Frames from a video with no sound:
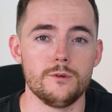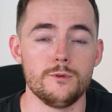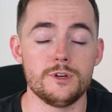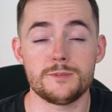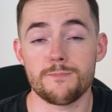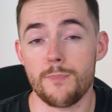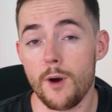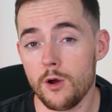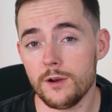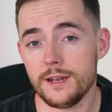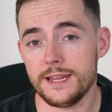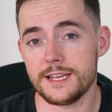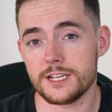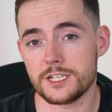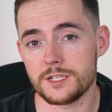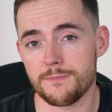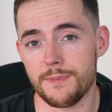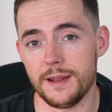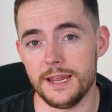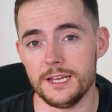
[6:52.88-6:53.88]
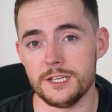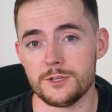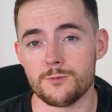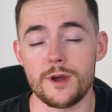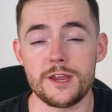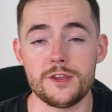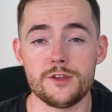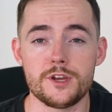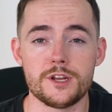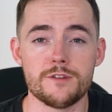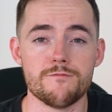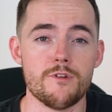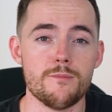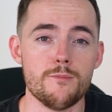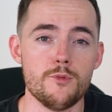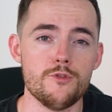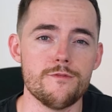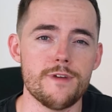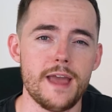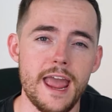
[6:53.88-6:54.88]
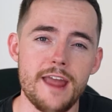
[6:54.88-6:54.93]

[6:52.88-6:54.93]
which partly explains why you can remove